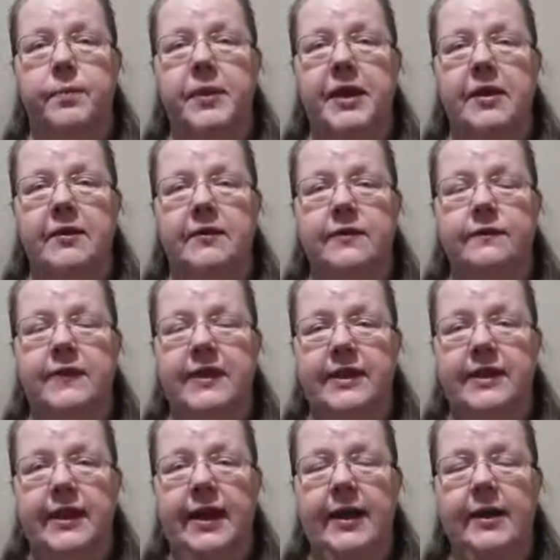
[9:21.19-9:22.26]
P S
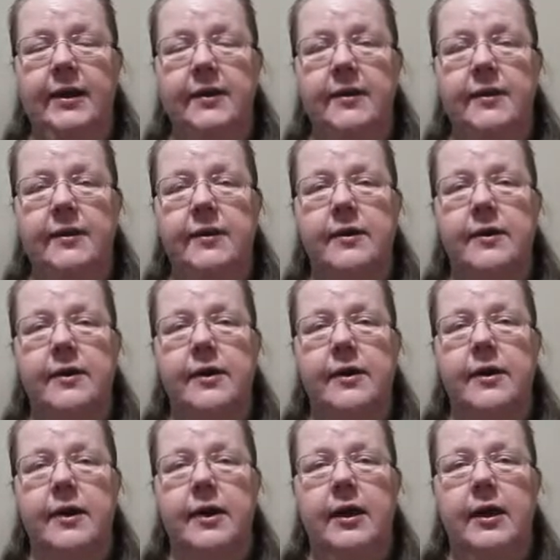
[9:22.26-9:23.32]
Vita
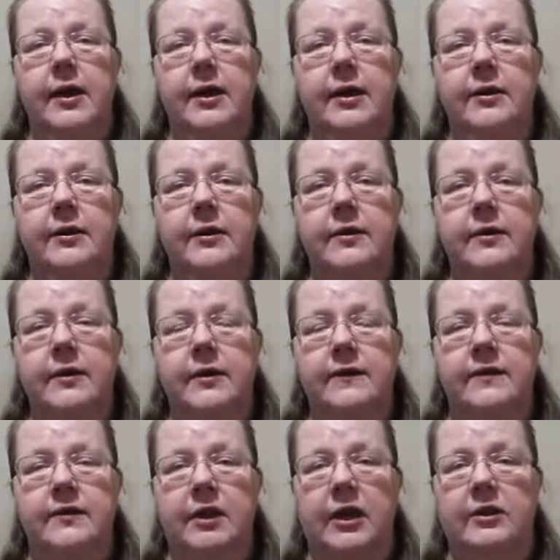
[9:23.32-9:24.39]
and a
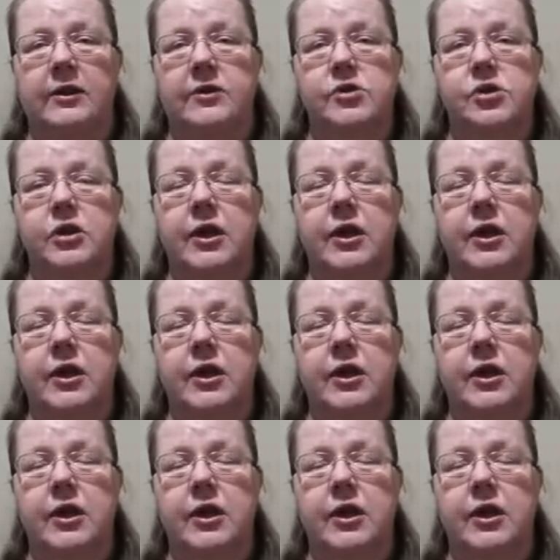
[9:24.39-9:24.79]
strategy